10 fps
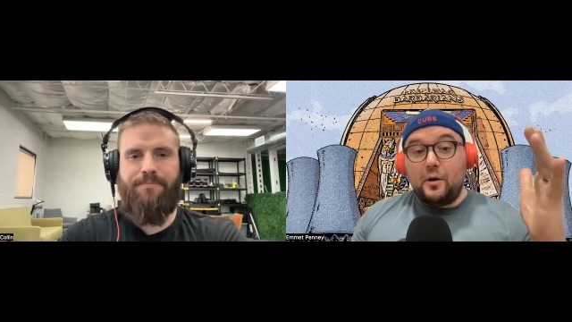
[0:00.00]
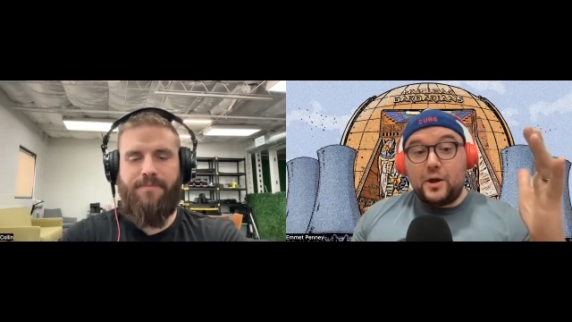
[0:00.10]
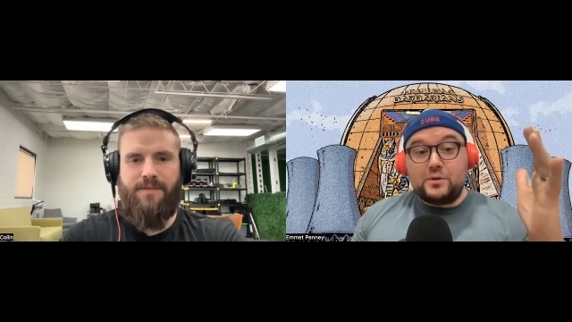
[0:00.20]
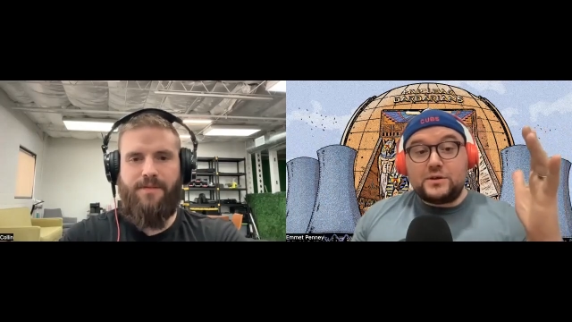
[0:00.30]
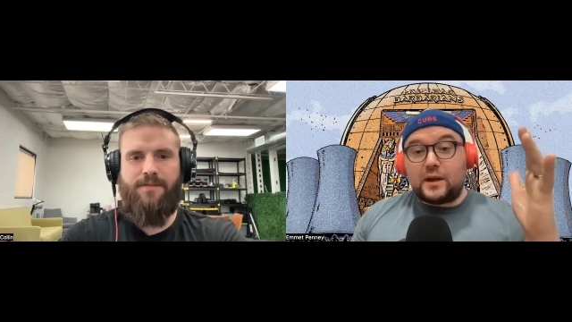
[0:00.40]

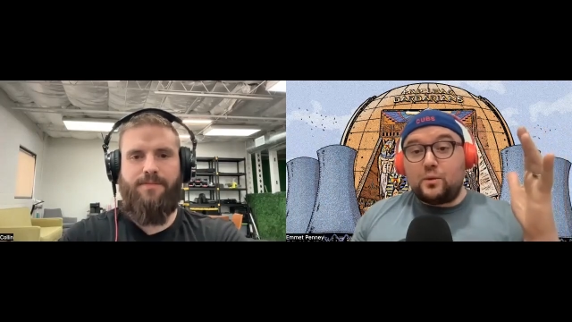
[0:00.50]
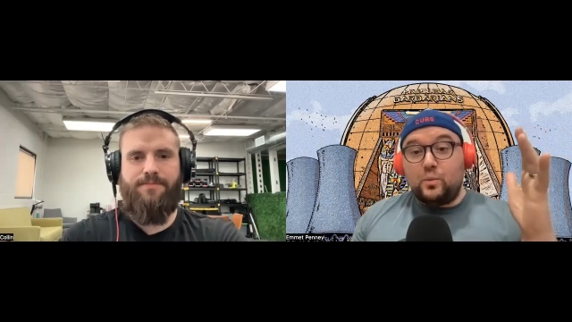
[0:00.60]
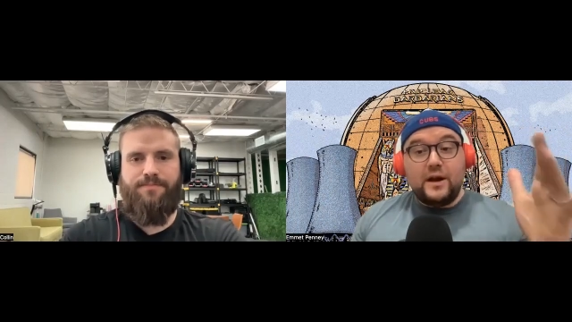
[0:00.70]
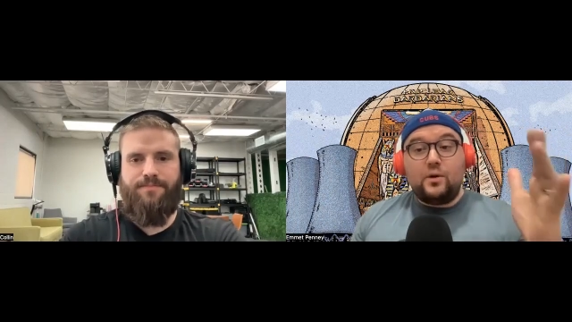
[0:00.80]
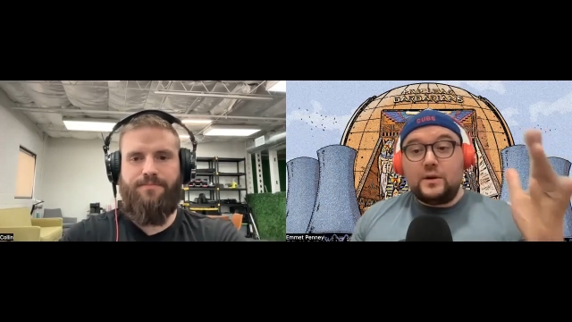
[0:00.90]
Speaker 1: he was like,
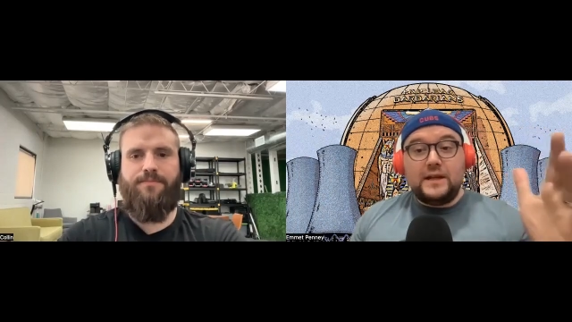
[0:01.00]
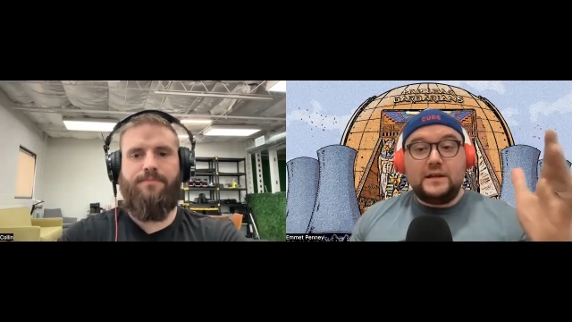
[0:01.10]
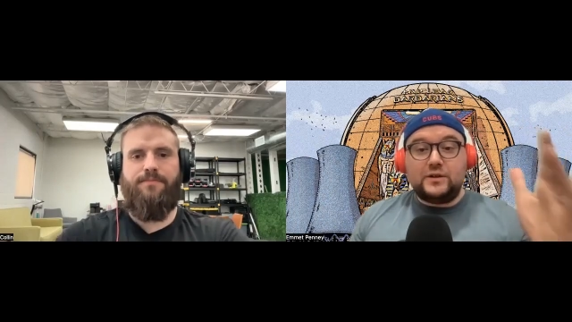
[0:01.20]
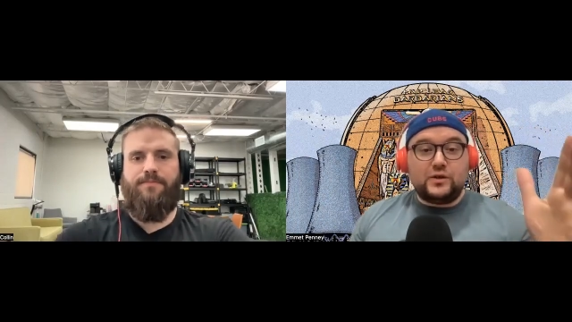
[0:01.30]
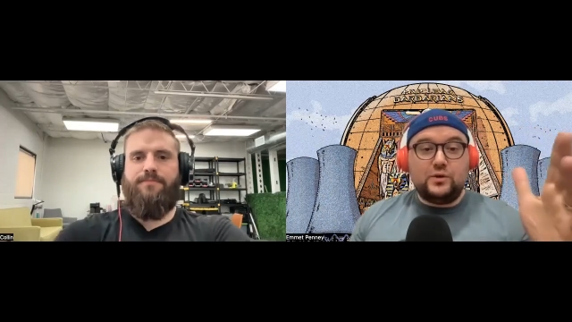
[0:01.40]
we don't
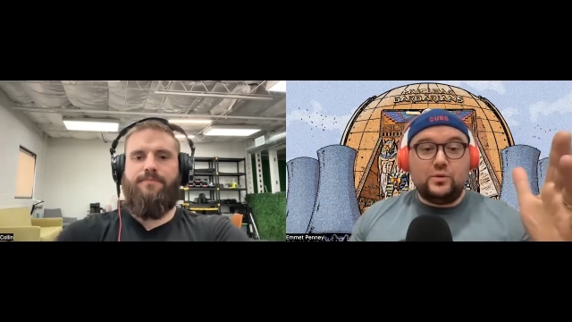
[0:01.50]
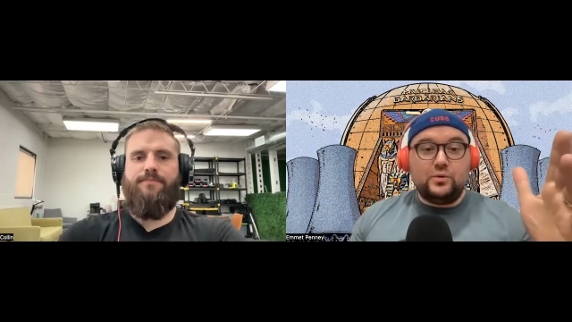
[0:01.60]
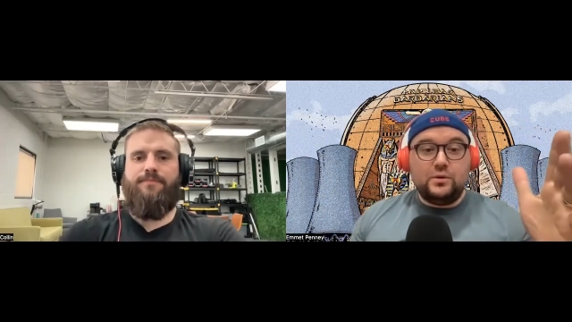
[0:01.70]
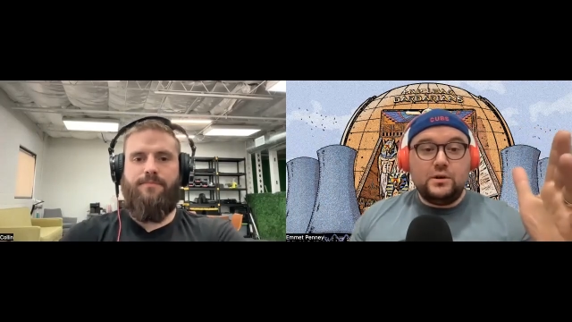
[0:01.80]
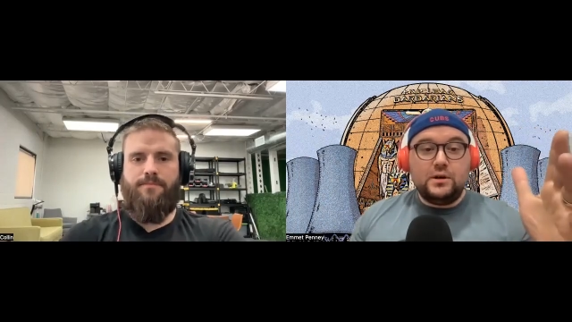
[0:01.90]
need to
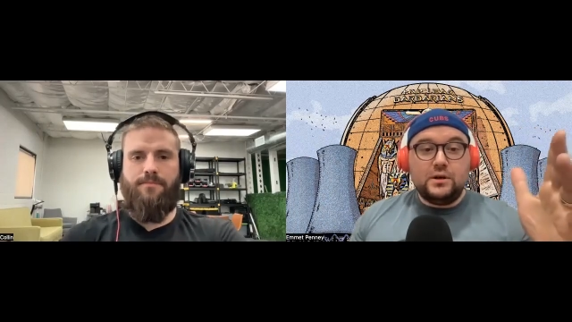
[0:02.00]
do